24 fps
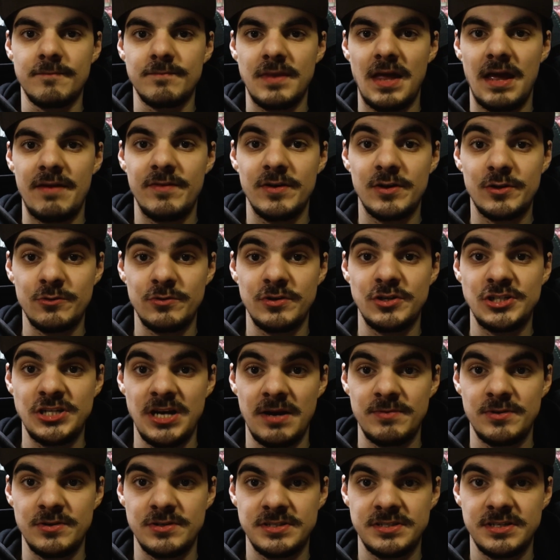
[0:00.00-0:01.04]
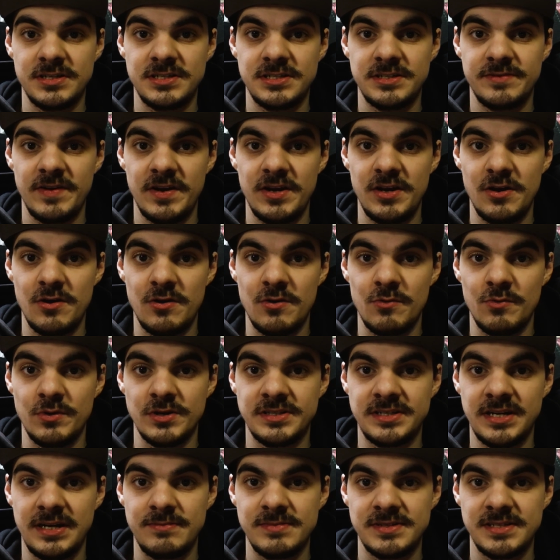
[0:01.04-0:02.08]
I've included chapters to this video
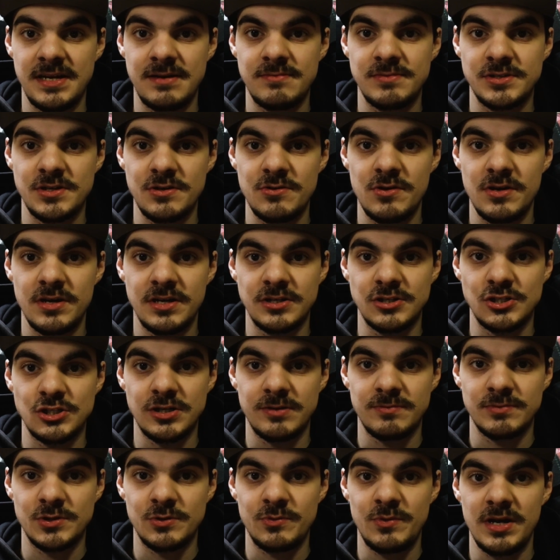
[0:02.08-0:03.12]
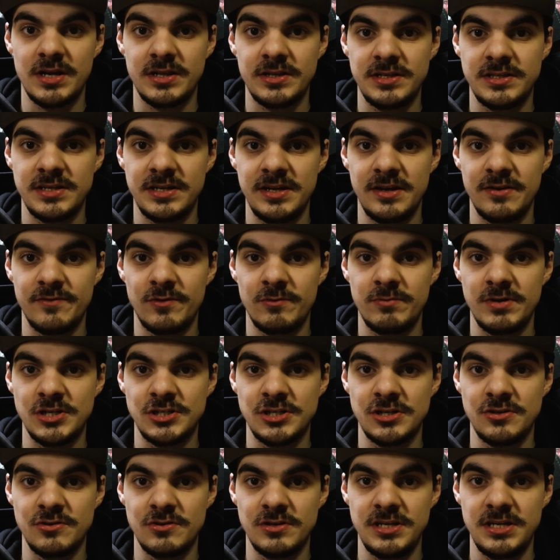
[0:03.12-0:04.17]
with timestamps so you can jump directly to the
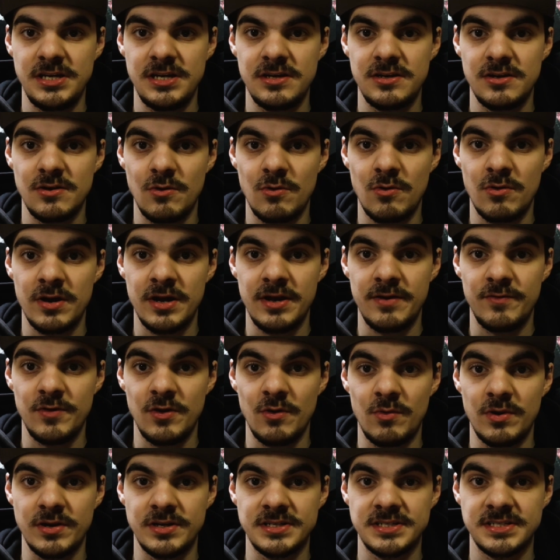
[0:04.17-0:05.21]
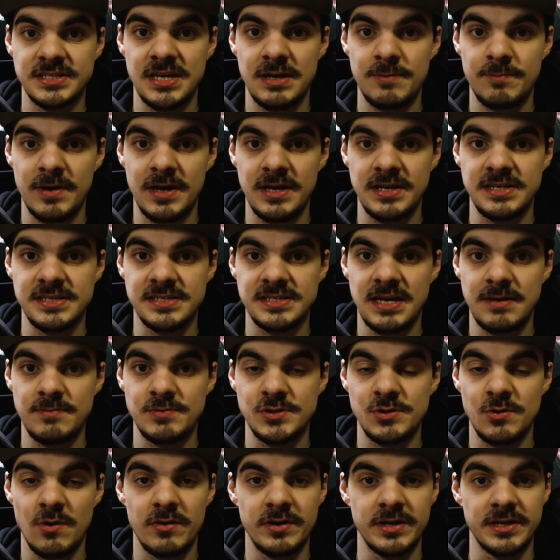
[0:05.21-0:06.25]
information you need, or if you want to skip any
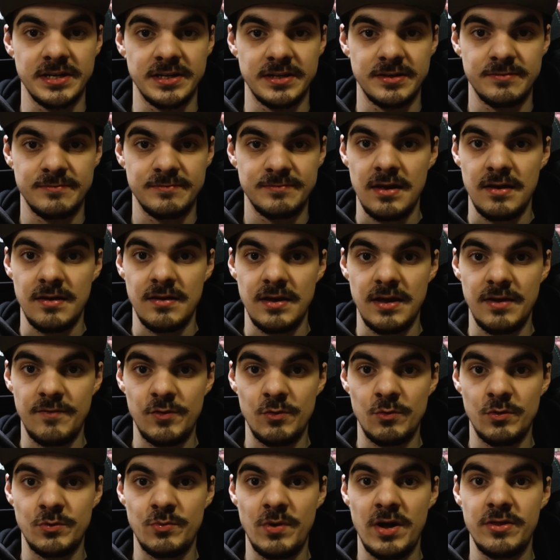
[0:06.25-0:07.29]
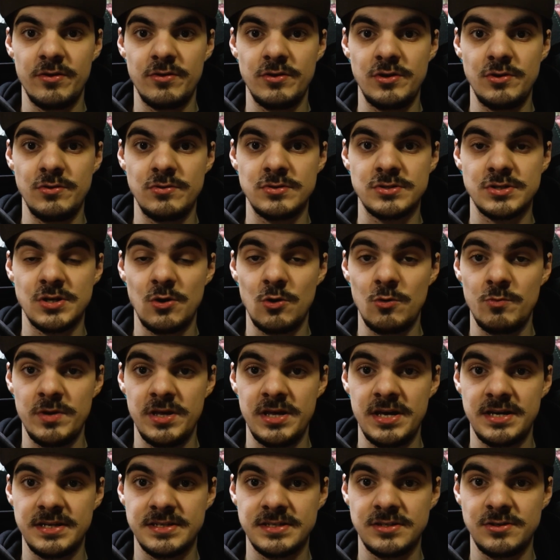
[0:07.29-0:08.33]
steps you already did. If you would rather use
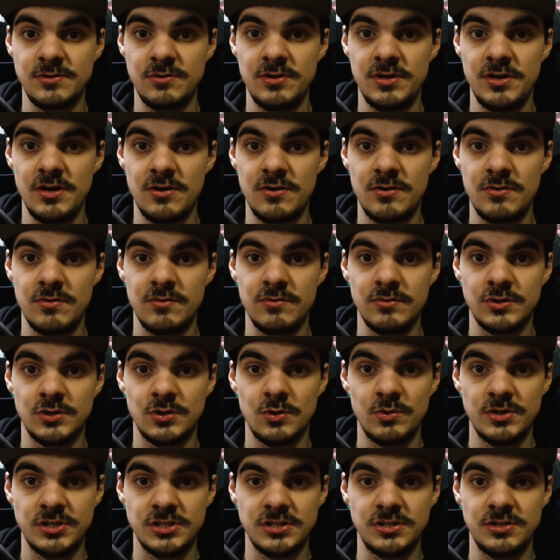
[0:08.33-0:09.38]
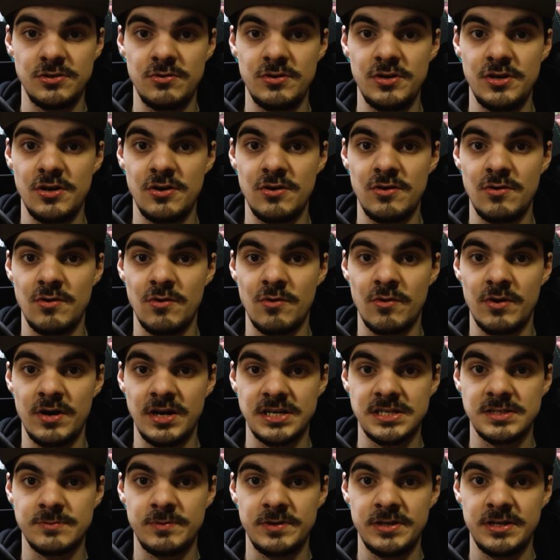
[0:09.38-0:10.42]
OBS Studio, Twitch Studio, or
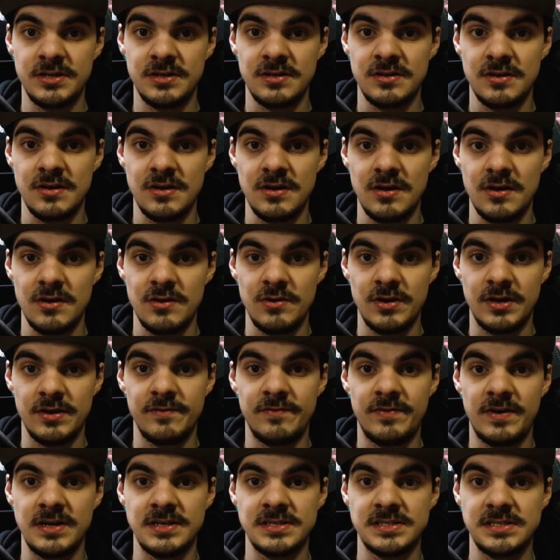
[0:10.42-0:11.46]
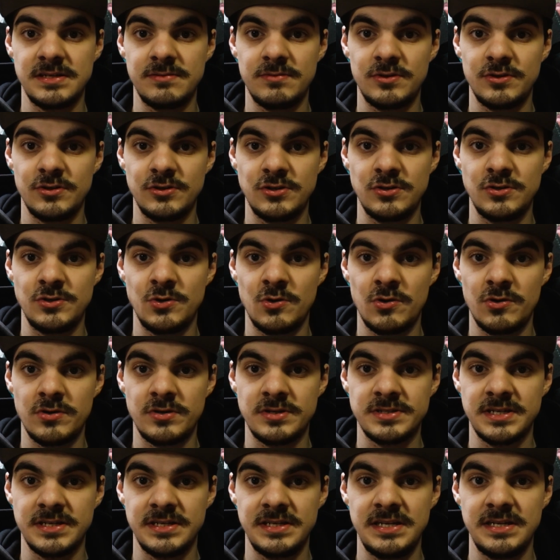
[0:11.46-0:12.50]
XSplit, you can find similar
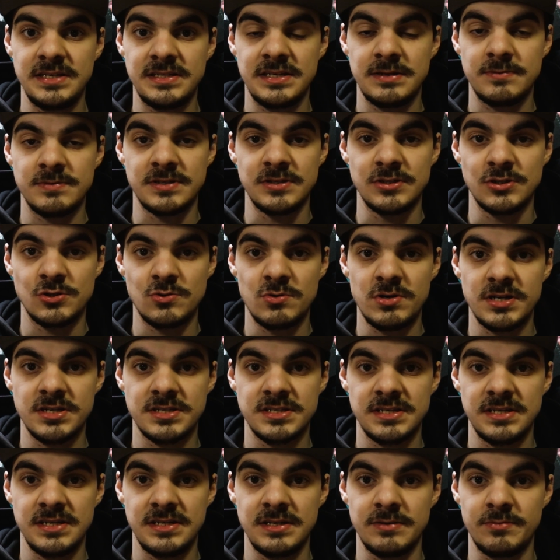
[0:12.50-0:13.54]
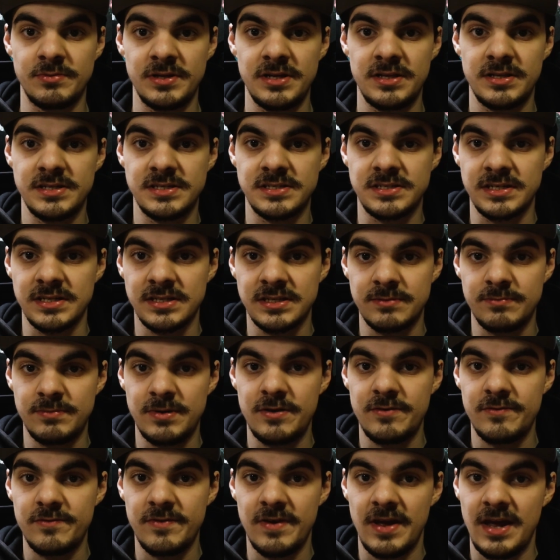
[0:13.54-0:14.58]
tutorials and neat tips and tricks in the playlist linked
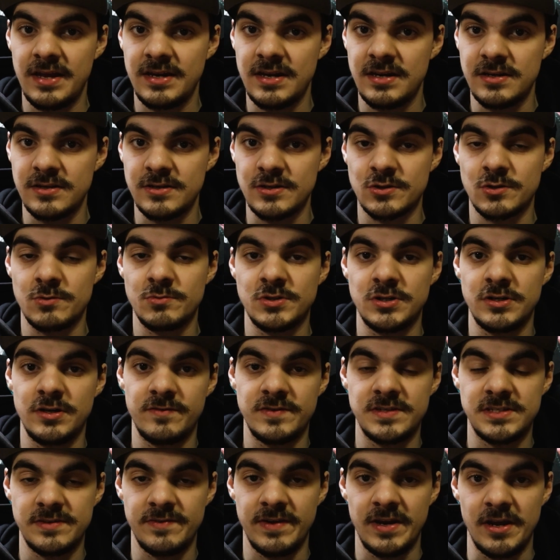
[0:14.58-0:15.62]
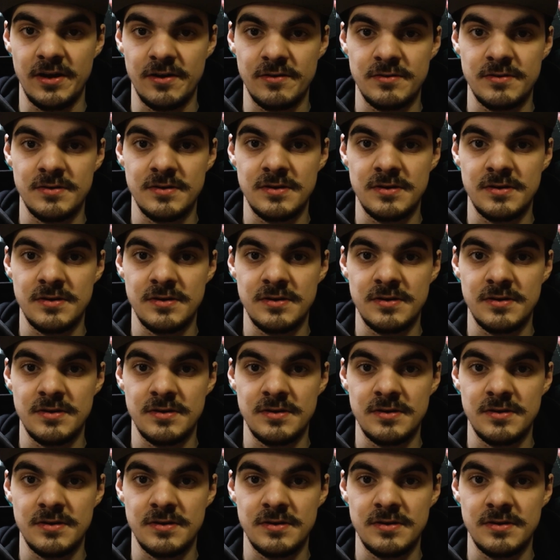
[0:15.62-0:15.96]
above and in the description of this video.